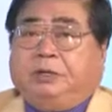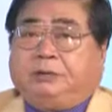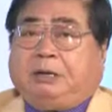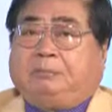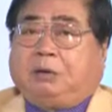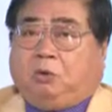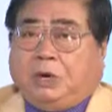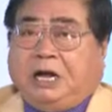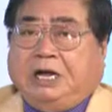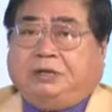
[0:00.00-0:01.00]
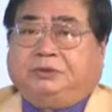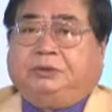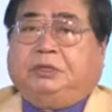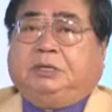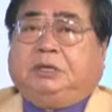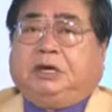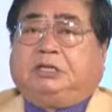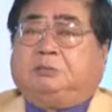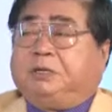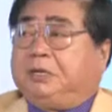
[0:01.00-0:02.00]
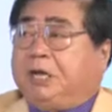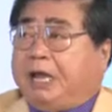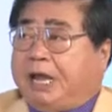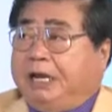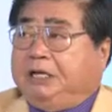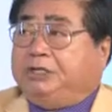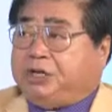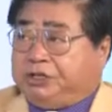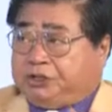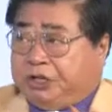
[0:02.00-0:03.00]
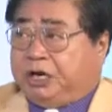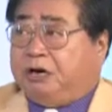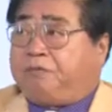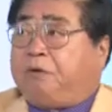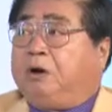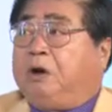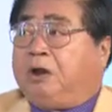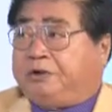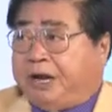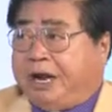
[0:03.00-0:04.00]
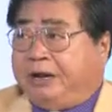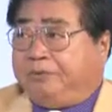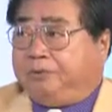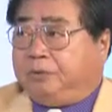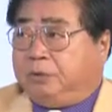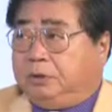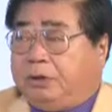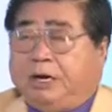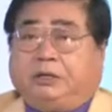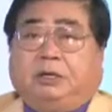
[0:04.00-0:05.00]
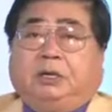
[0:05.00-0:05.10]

Number one, it's been an 8-judge there for a long time, right?